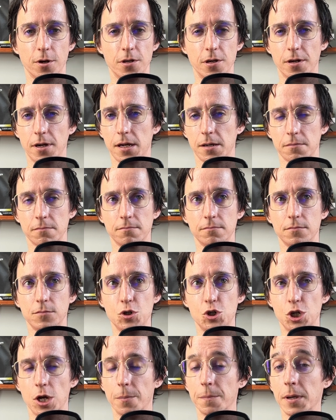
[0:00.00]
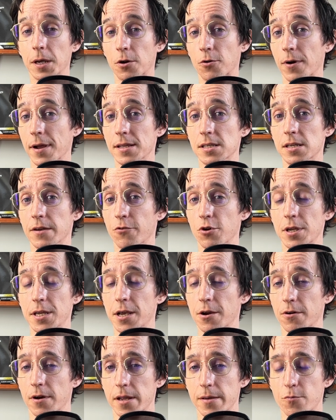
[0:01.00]
You're not jumping grades every
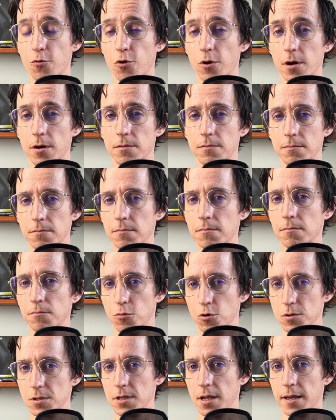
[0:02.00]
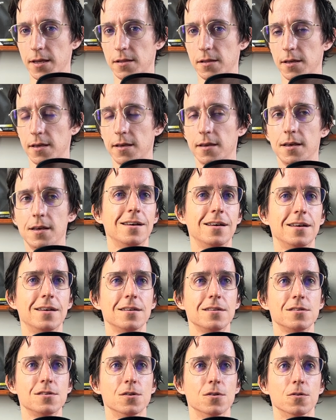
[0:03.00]
year anymore, most likely.
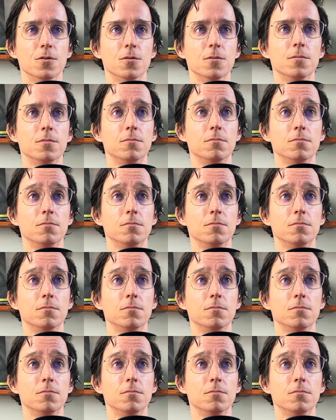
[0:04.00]
So